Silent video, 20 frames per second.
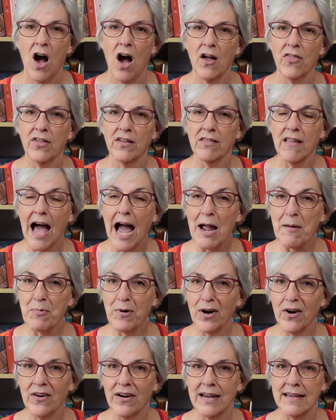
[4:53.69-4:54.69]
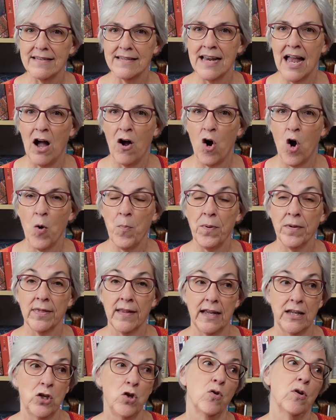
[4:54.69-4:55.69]
The library is now open,
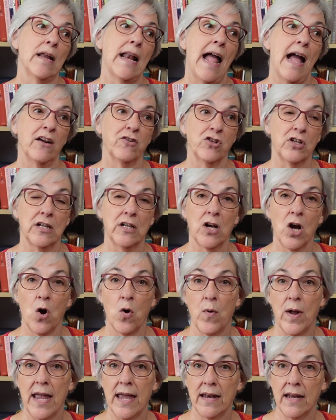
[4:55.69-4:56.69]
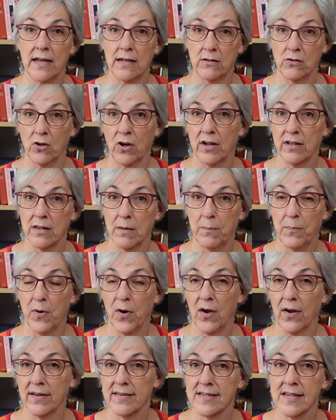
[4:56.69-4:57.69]
like you can actually go in and look at the
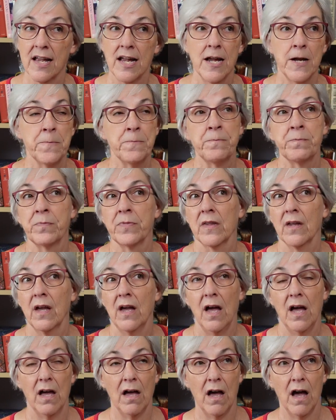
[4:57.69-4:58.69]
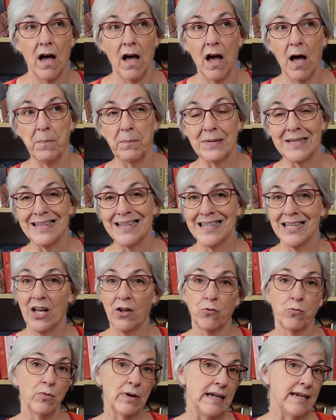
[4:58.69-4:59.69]
books. up
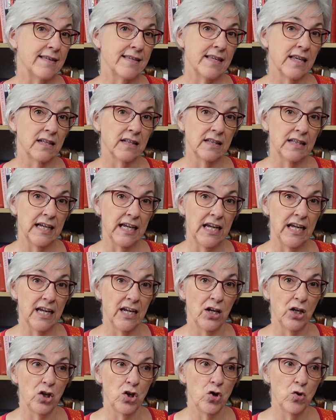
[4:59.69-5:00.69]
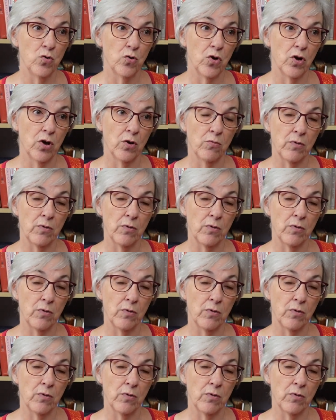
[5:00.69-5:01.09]
until recently, you could